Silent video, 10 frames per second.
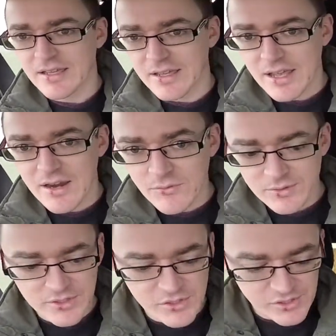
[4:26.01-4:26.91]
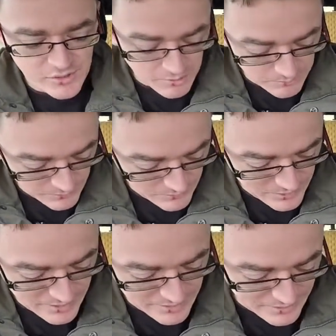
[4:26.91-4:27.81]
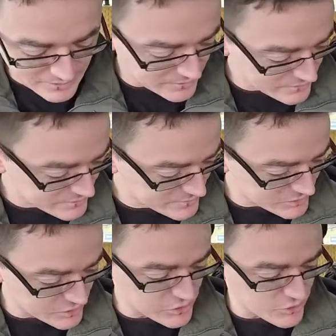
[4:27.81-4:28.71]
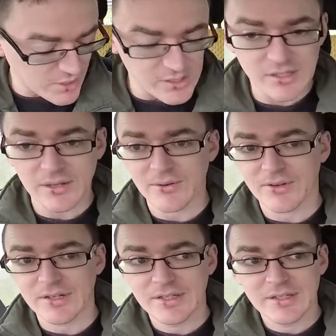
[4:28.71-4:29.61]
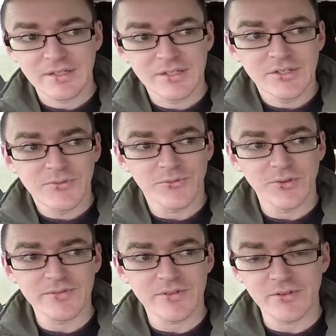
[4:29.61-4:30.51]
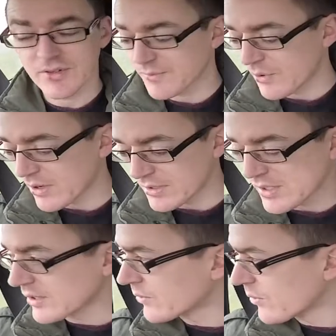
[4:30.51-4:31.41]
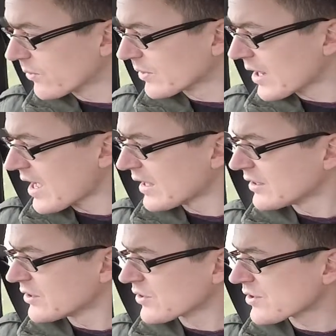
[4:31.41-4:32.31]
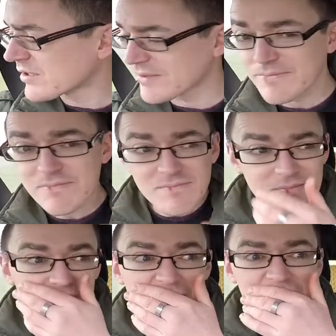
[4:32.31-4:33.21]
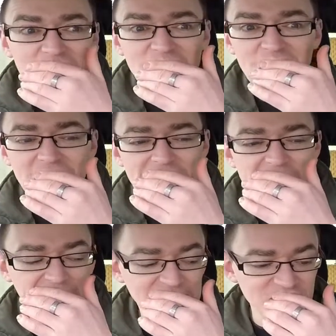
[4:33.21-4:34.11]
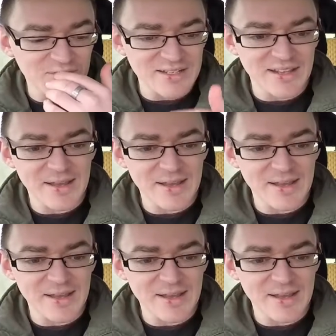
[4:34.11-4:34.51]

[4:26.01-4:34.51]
everyone is just completely stressed out, full of their own importance on the road, and they're just not giving an